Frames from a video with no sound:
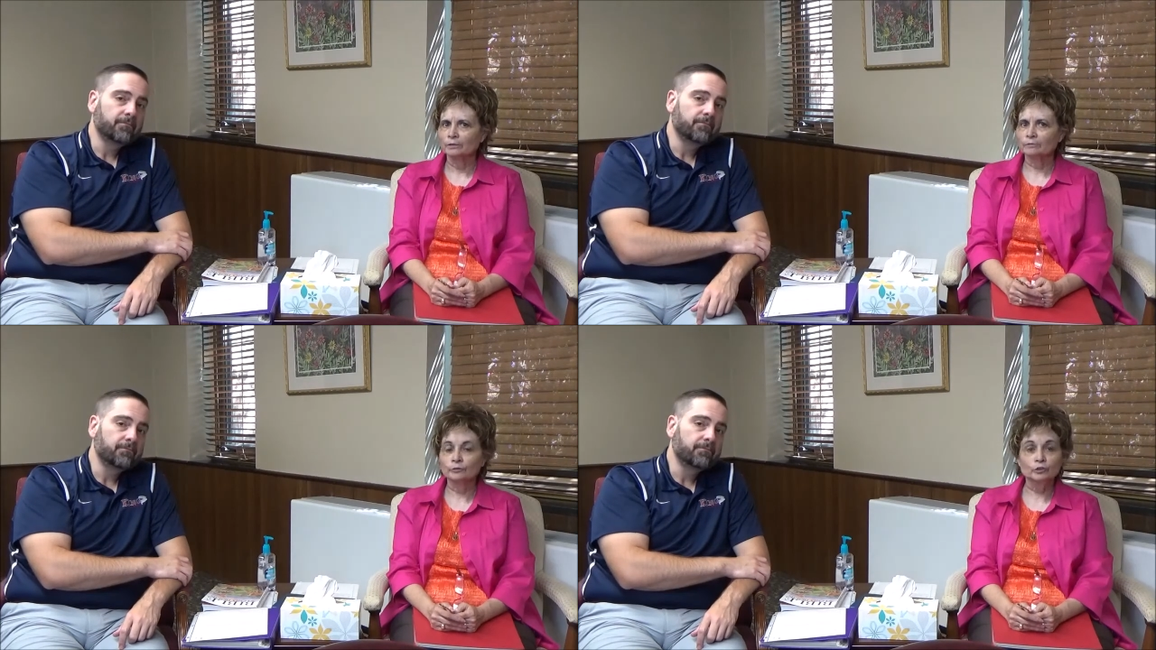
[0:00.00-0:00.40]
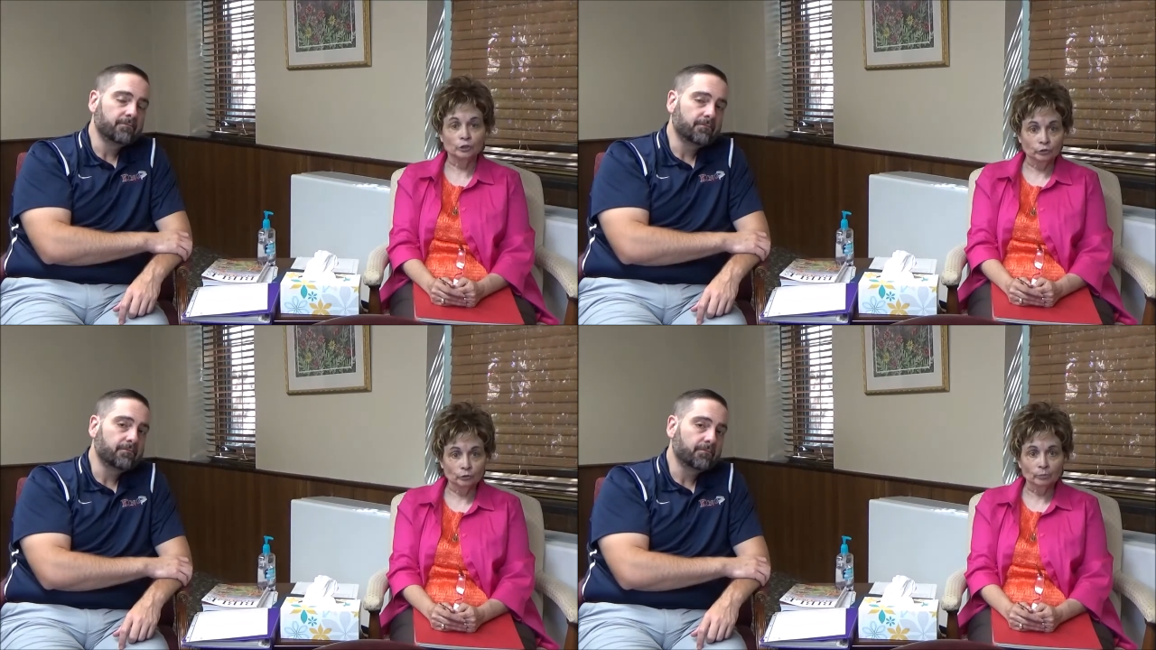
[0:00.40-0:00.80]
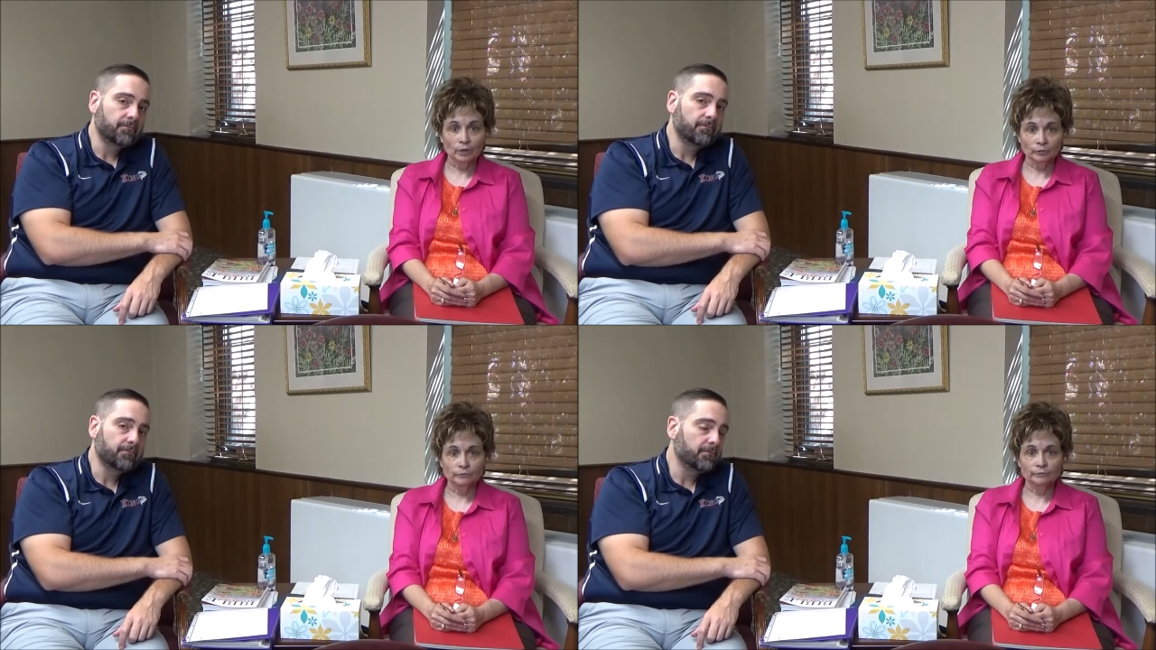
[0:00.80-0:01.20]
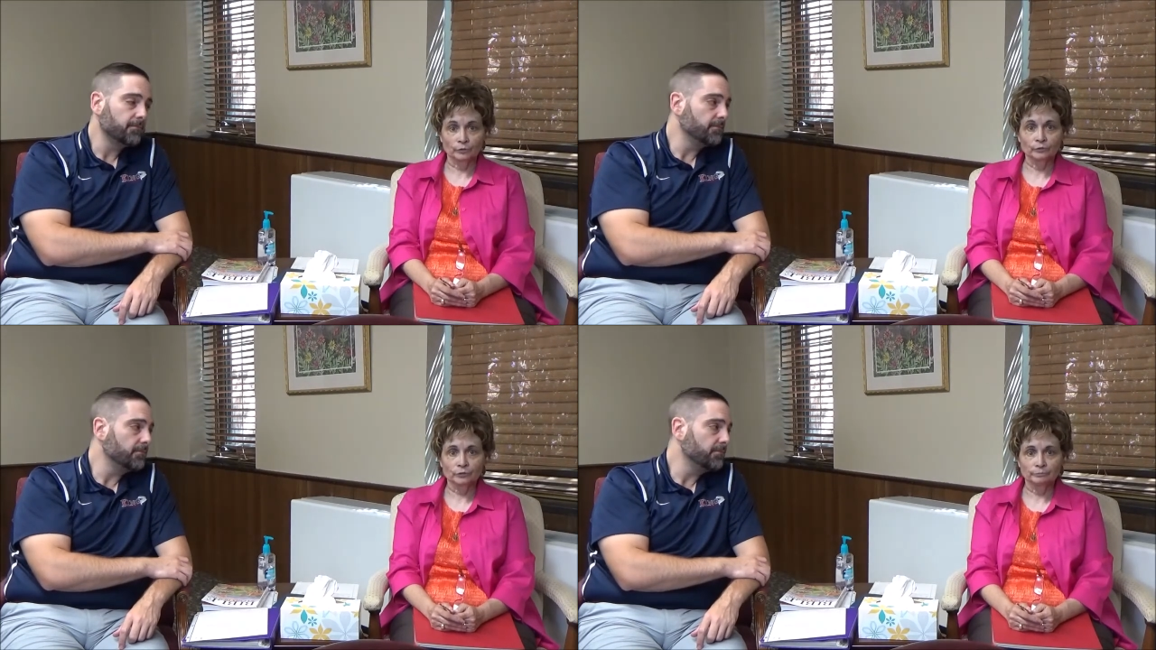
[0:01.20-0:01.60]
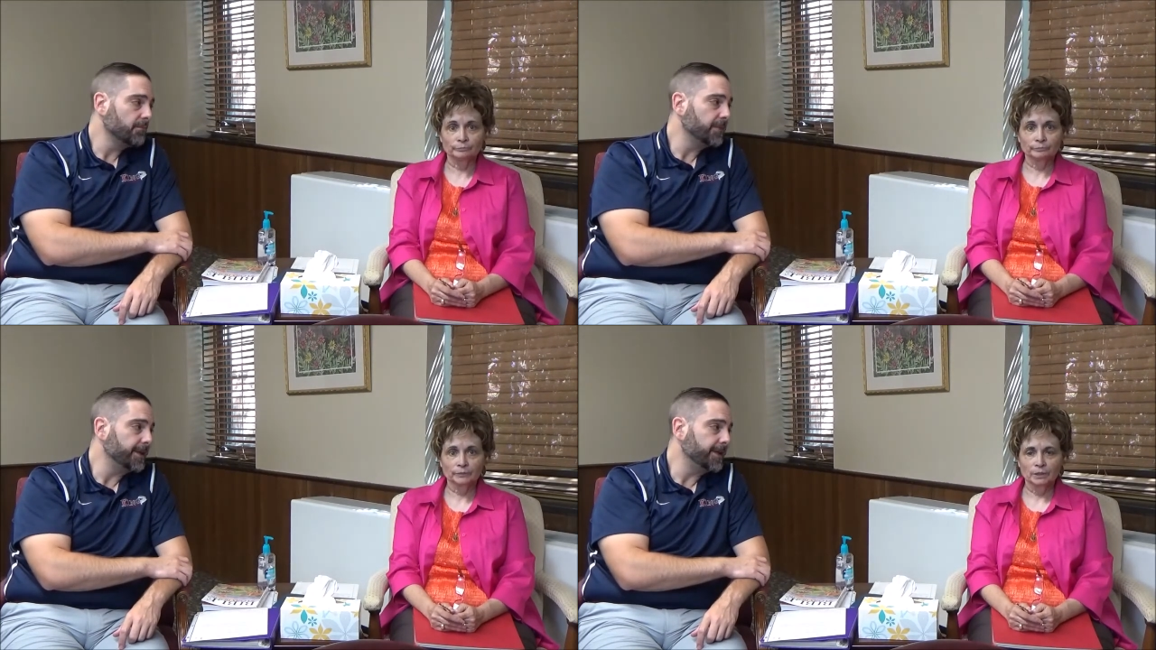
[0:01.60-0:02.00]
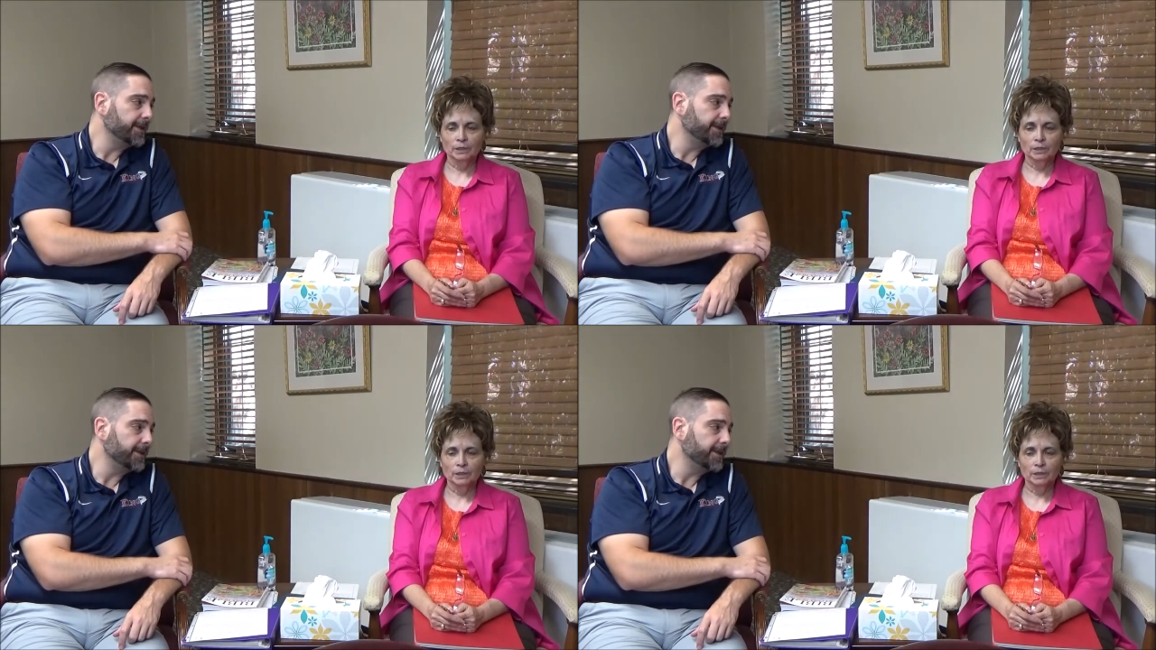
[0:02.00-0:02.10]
Speaker 1: Virginia Rutherford, yeah.